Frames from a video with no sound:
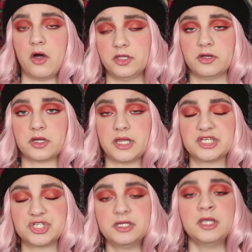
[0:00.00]
your
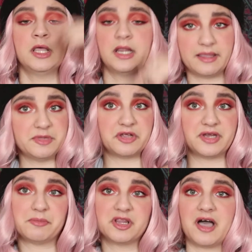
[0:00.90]
collection, let me know
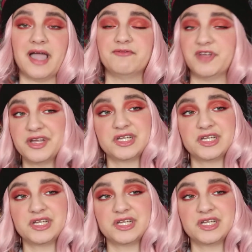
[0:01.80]
down below. I'm very